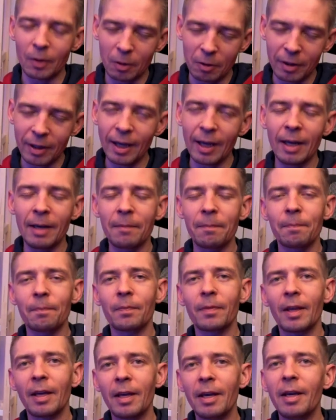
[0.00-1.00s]
Okay,
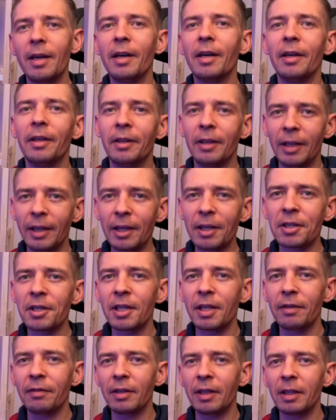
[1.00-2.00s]
they
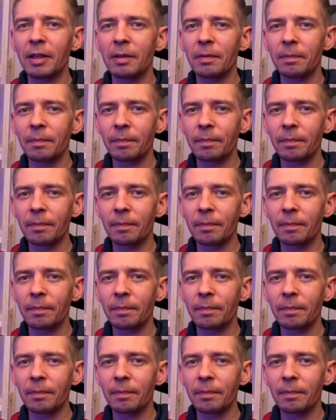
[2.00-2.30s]
received it,